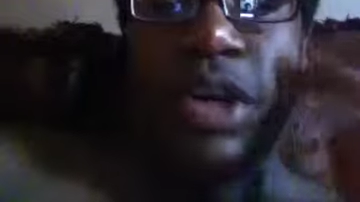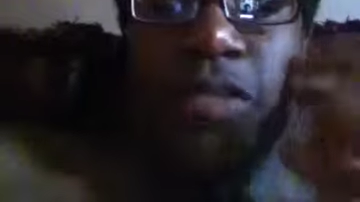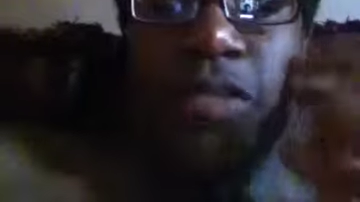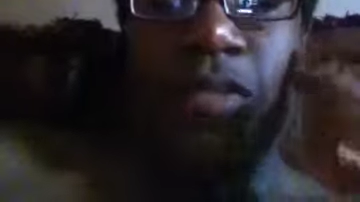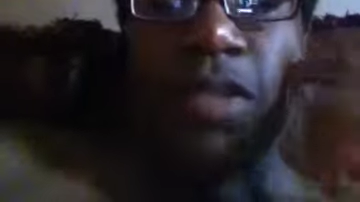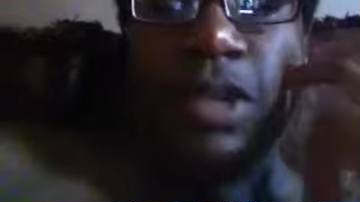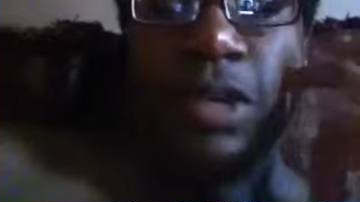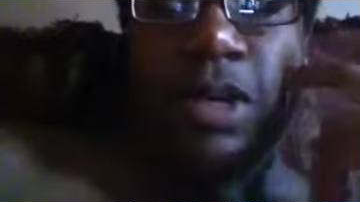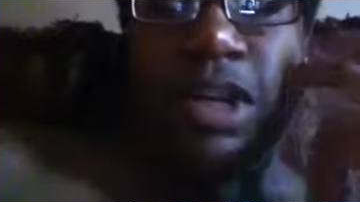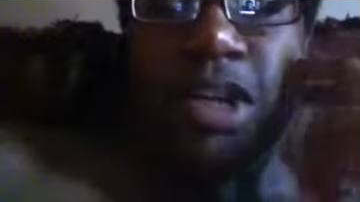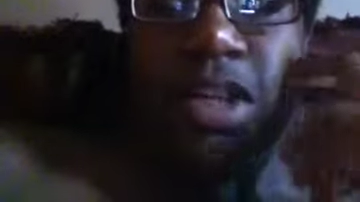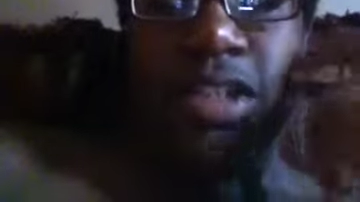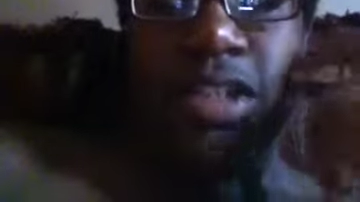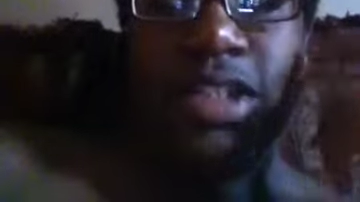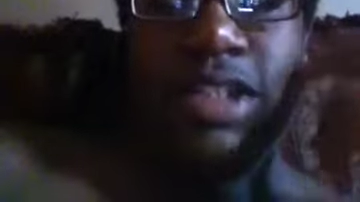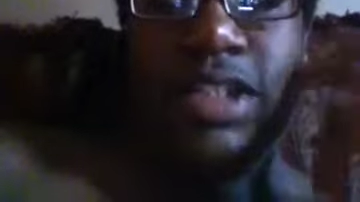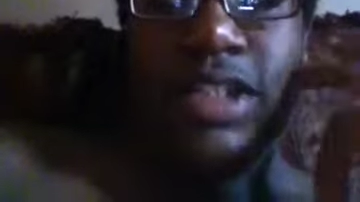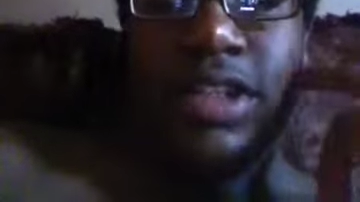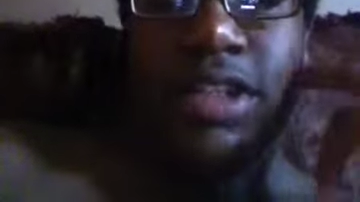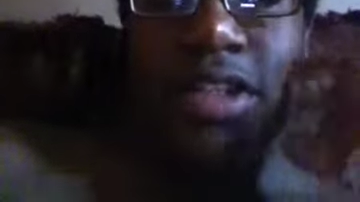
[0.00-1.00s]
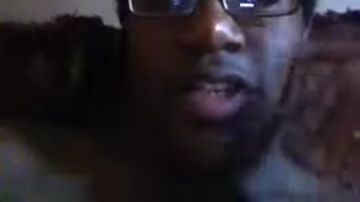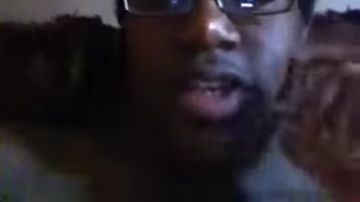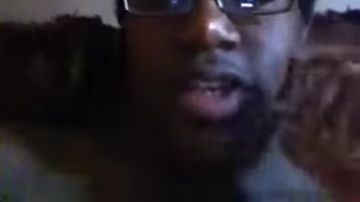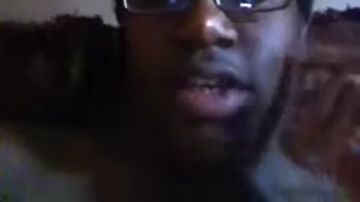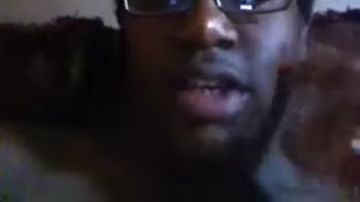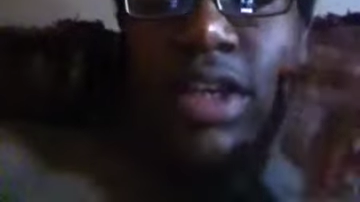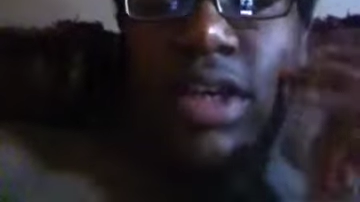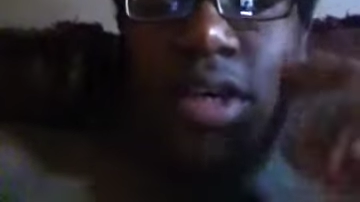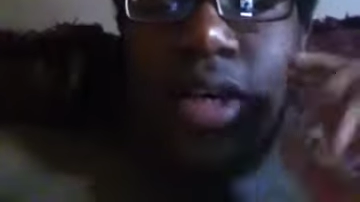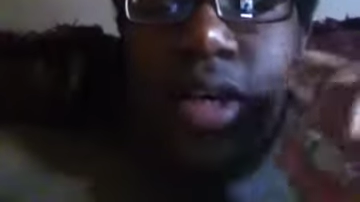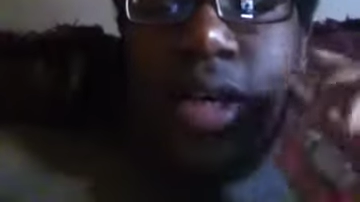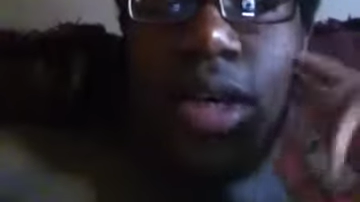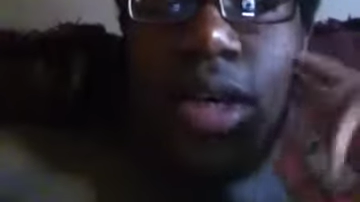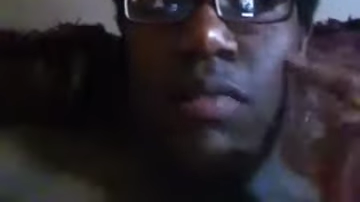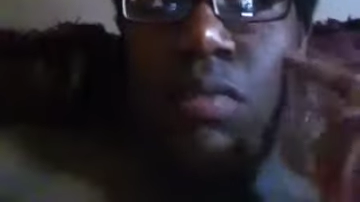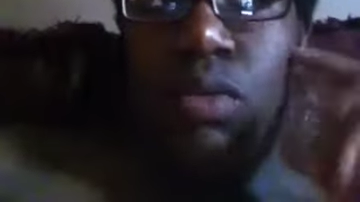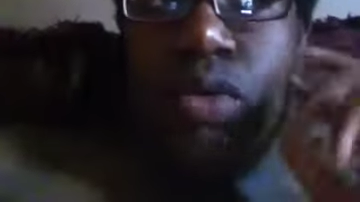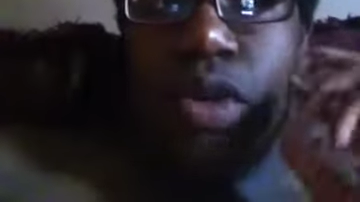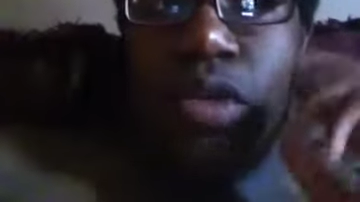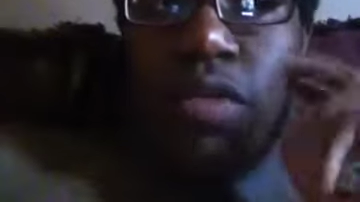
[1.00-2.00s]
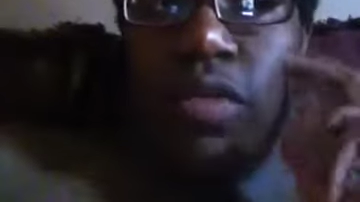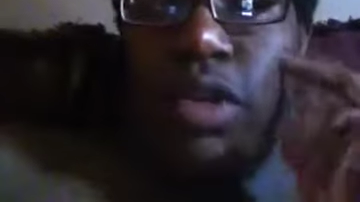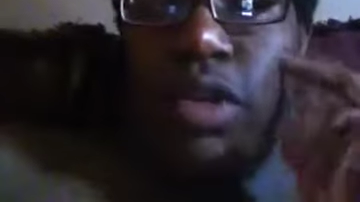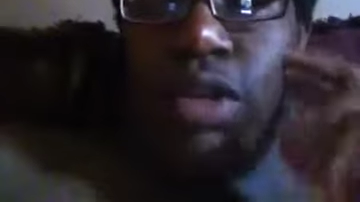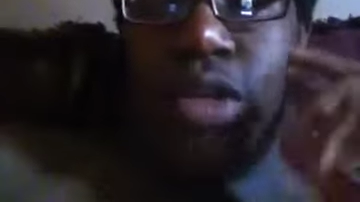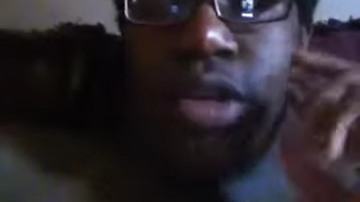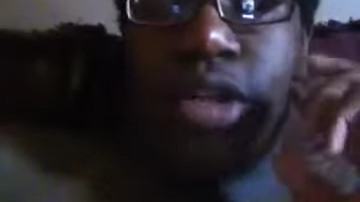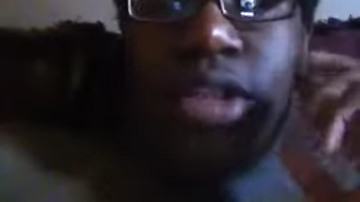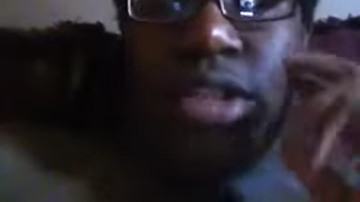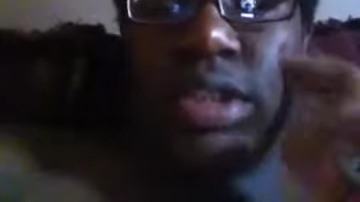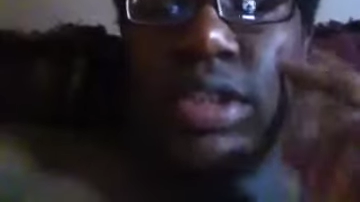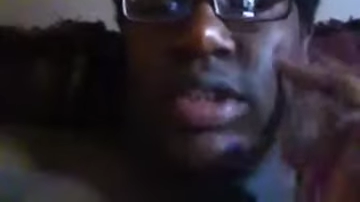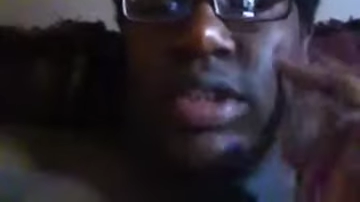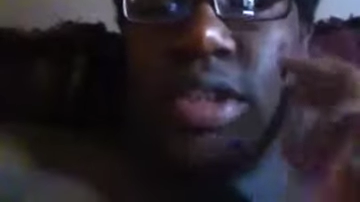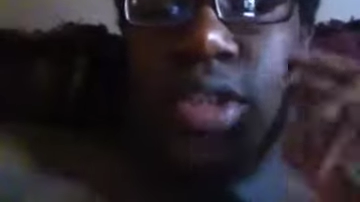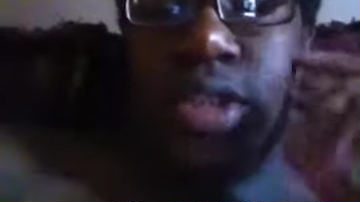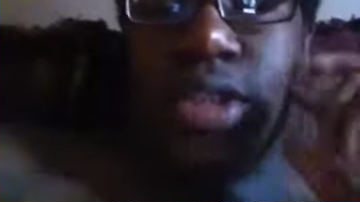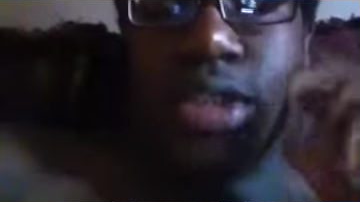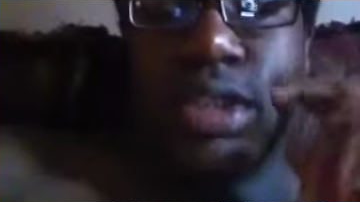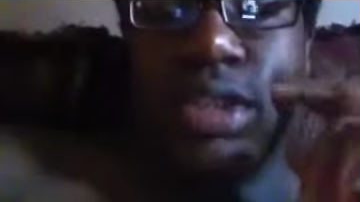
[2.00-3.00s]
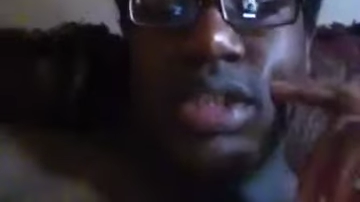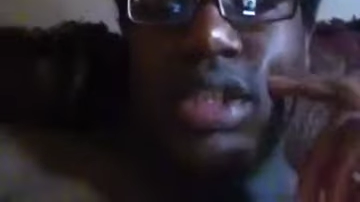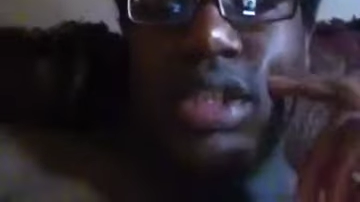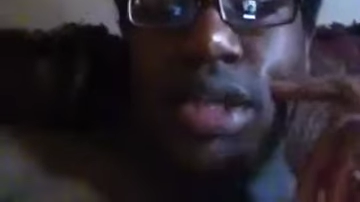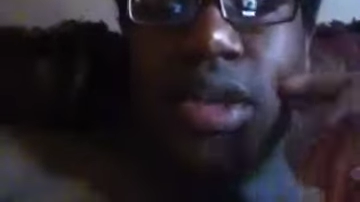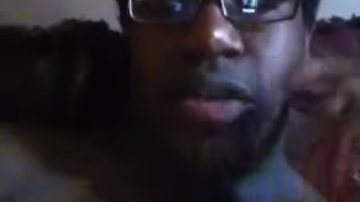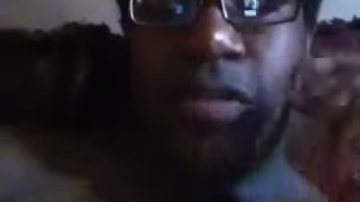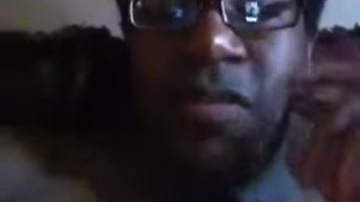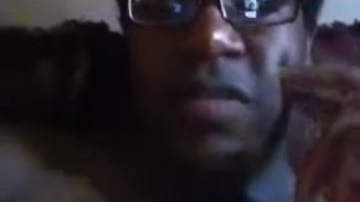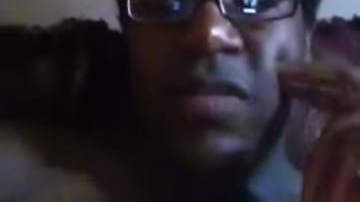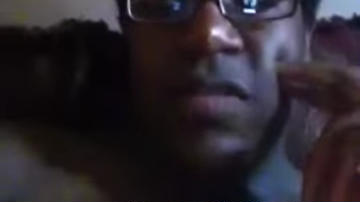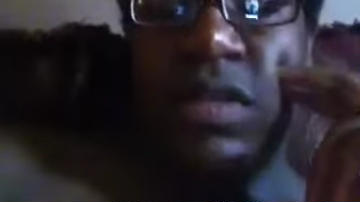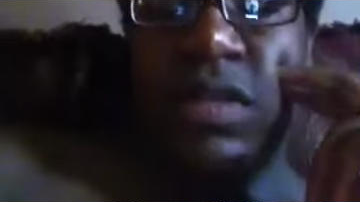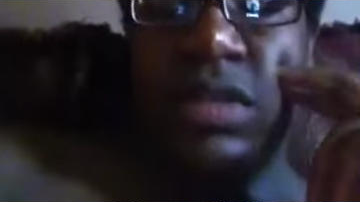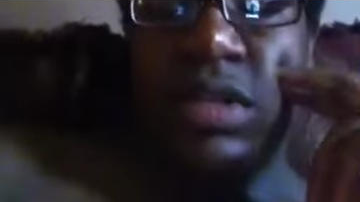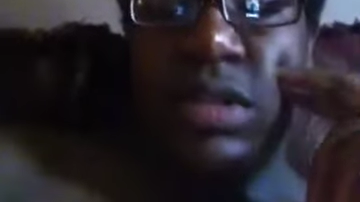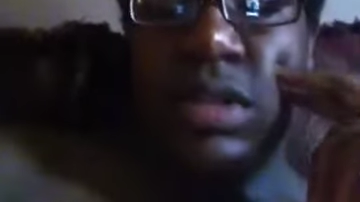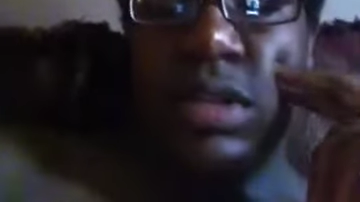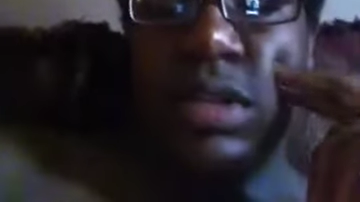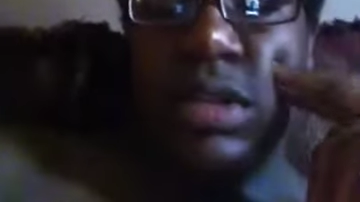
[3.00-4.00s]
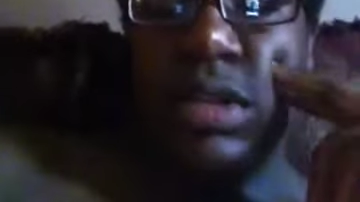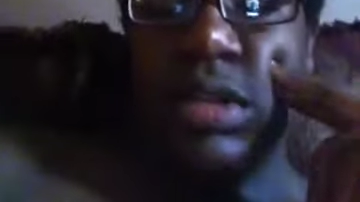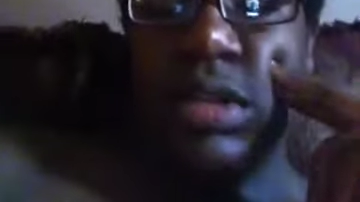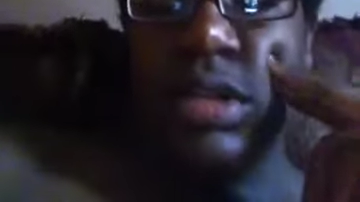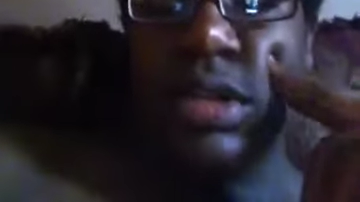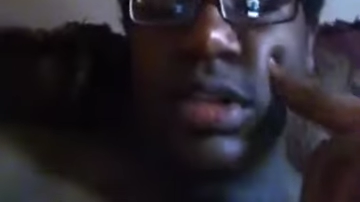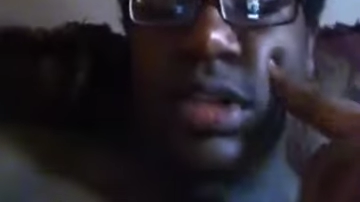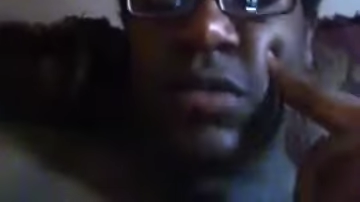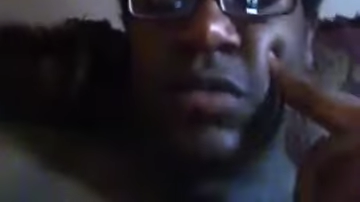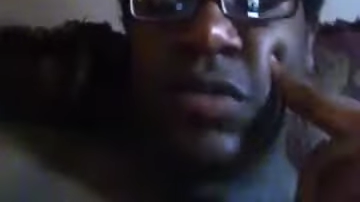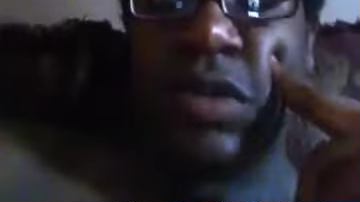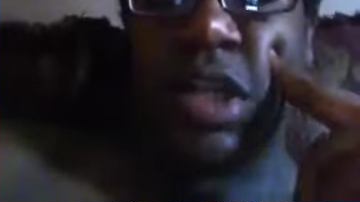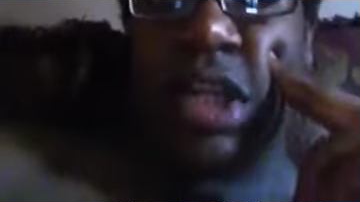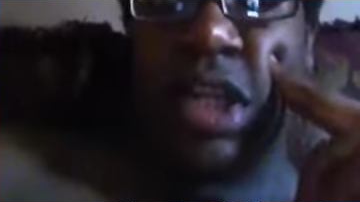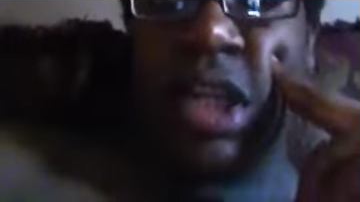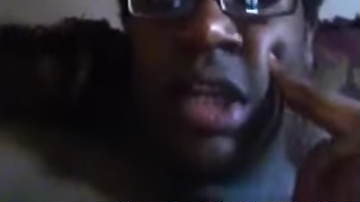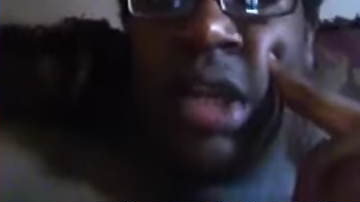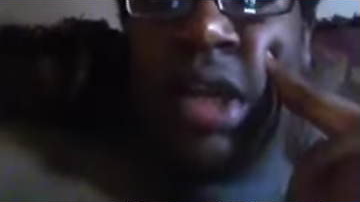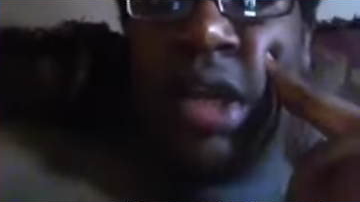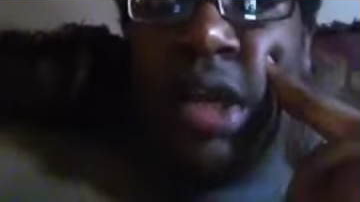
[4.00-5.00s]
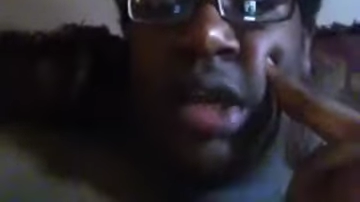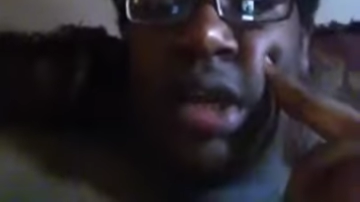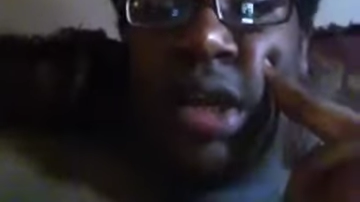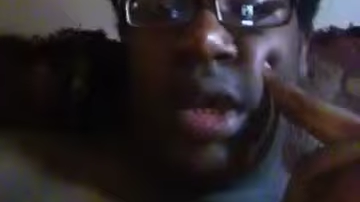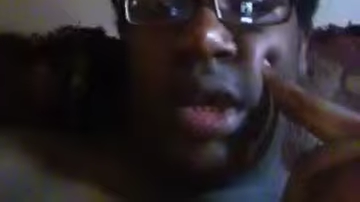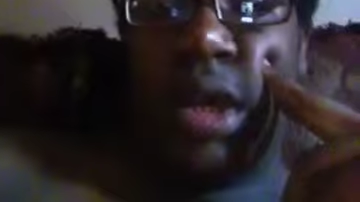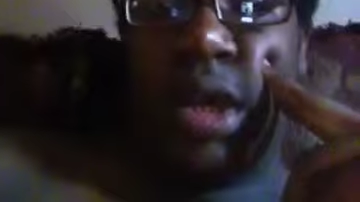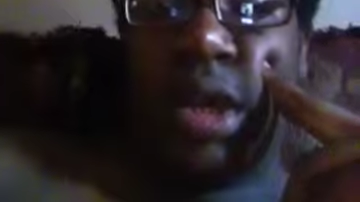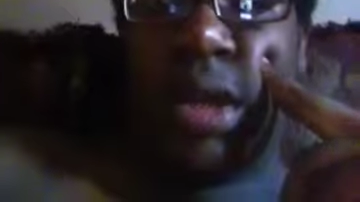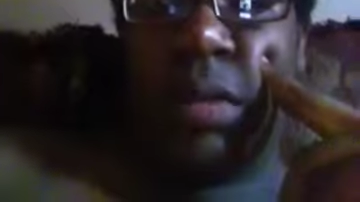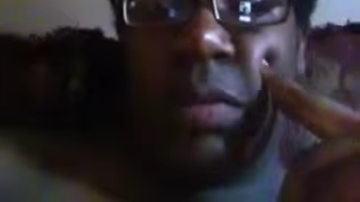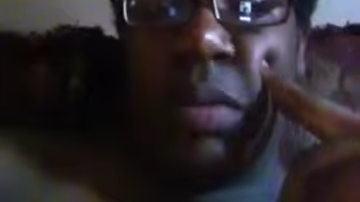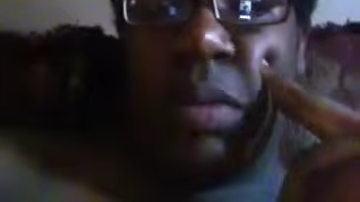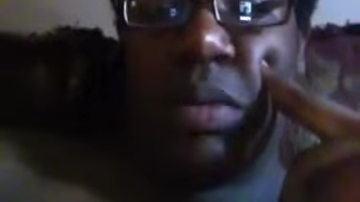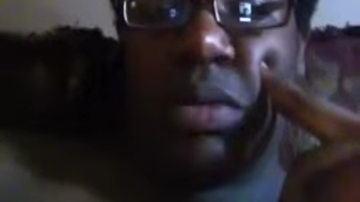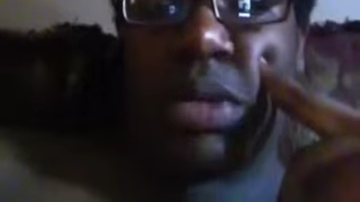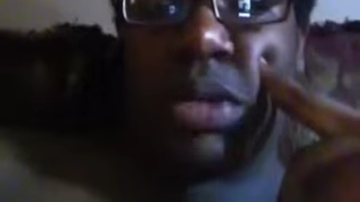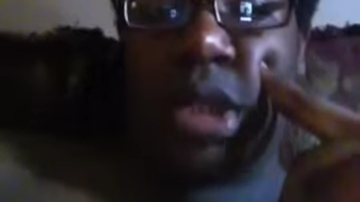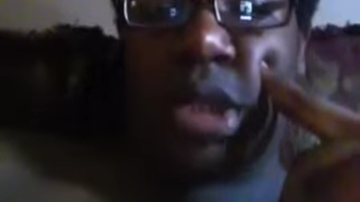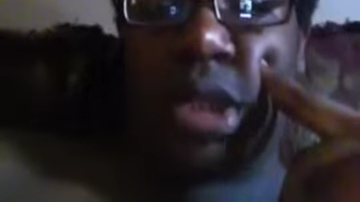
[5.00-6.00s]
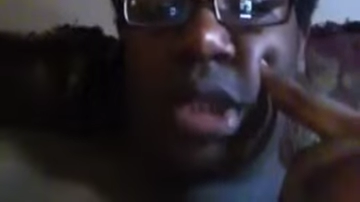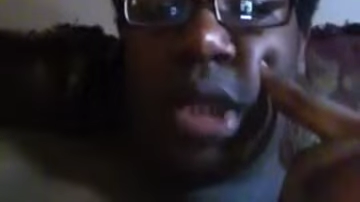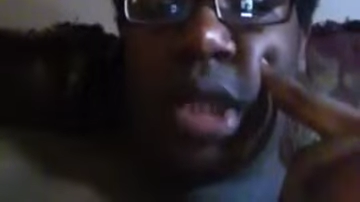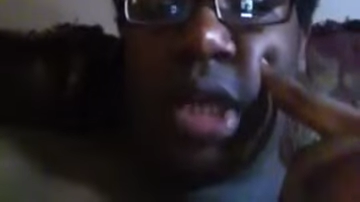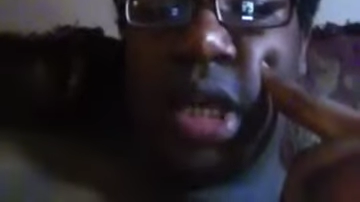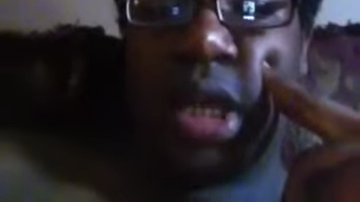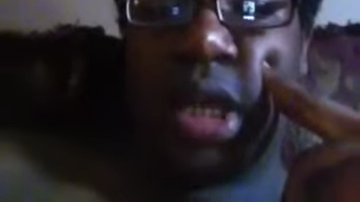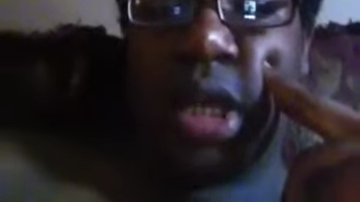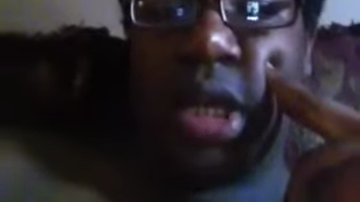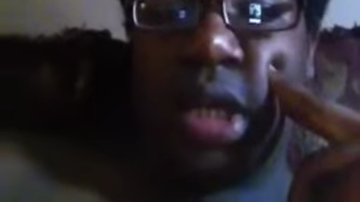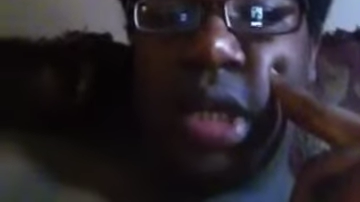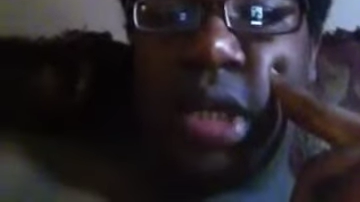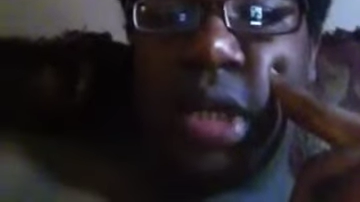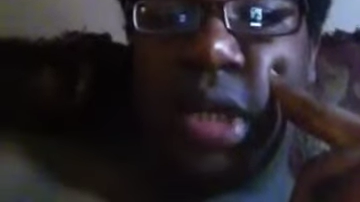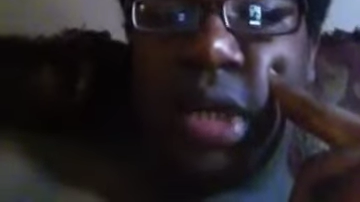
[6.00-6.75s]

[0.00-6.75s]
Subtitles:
get viewers and more viewers is if this is funny and people start to like it.